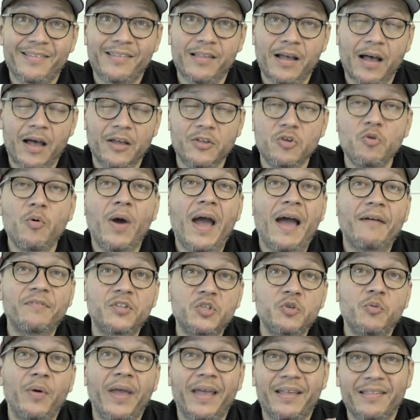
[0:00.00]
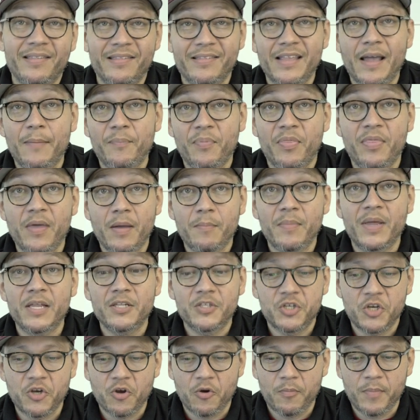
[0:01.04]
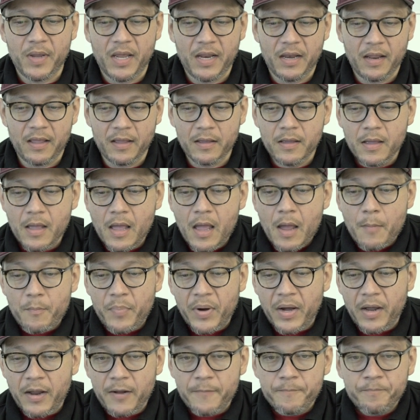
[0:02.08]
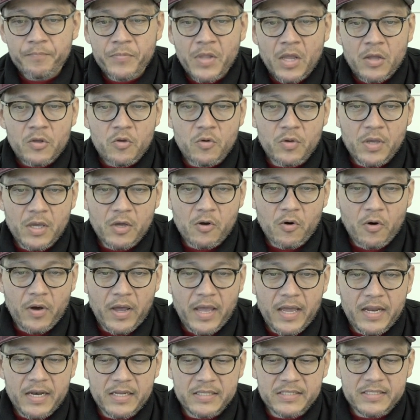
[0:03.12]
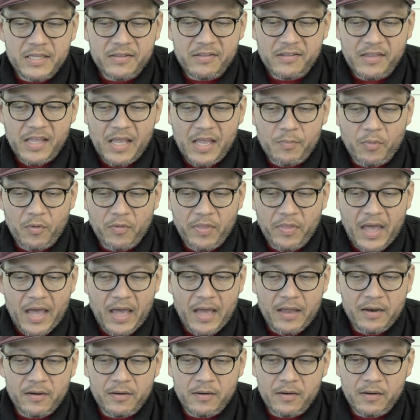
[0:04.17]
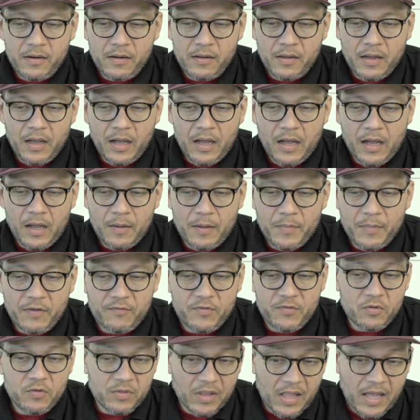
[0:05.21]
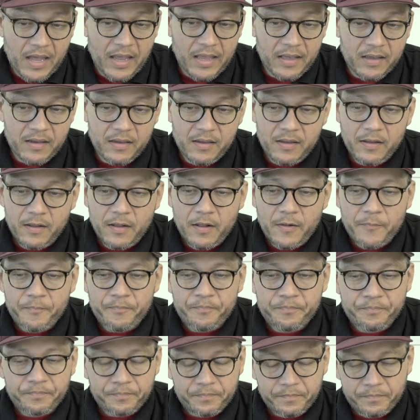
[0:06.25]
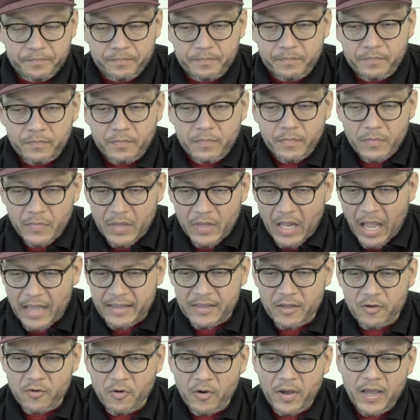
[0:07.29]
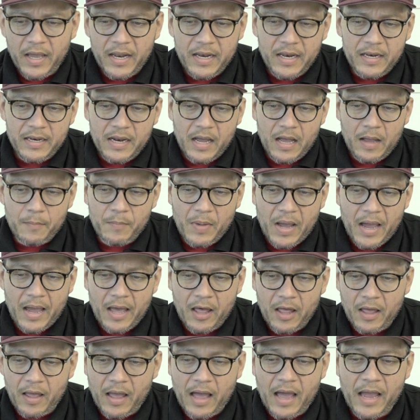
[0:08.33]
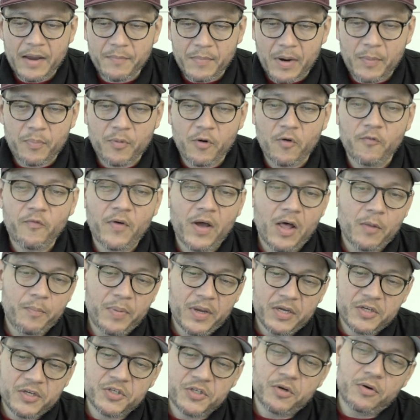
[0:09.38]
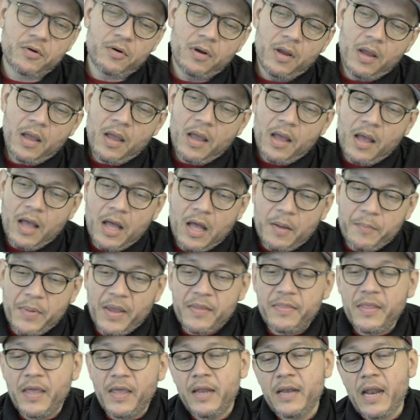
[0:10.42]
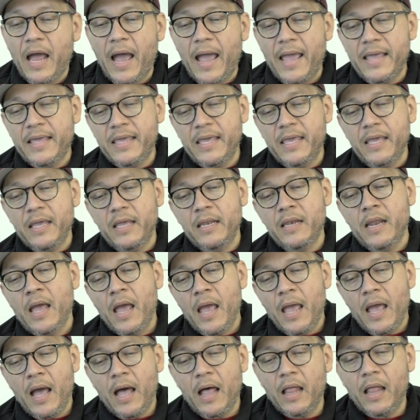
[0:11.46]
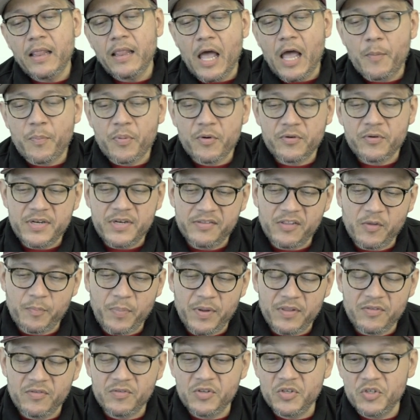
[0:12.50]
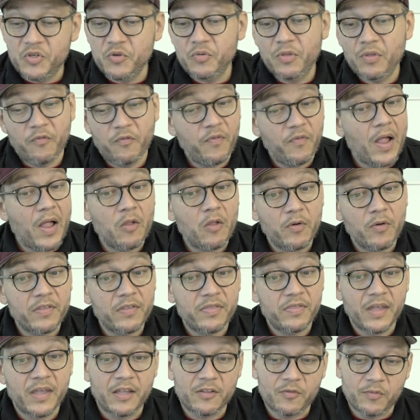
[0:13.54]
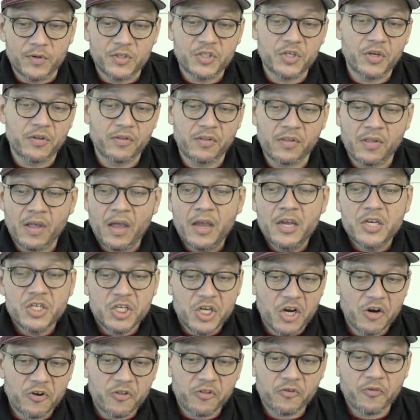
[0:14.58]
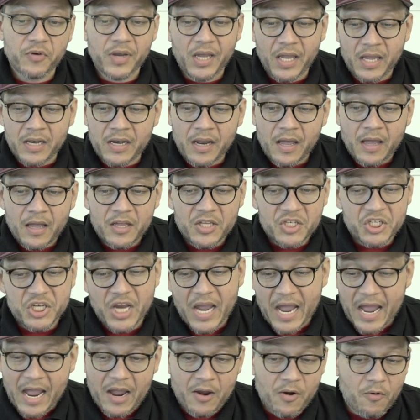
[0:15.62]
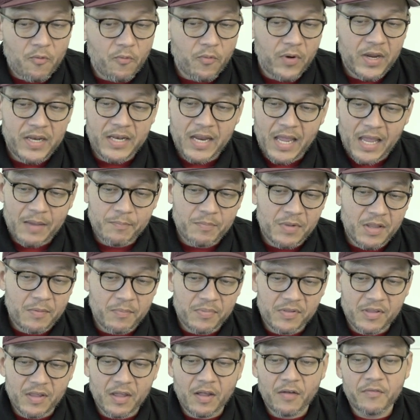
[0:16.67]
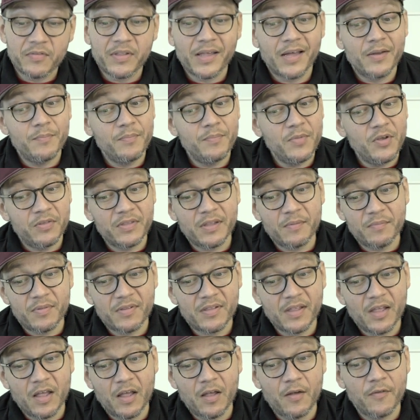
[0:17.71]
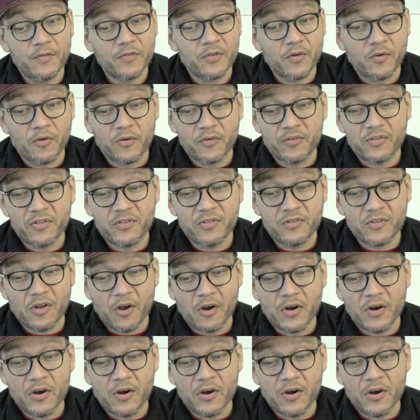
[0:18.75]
you have to accept them into your meeting. But you can go ahead and disable that if you'd like. I can go ahead and hide my profile picture, and then I can allow participants to do the following things, which is share screen, chat, rename themselves, unmute themselves, or start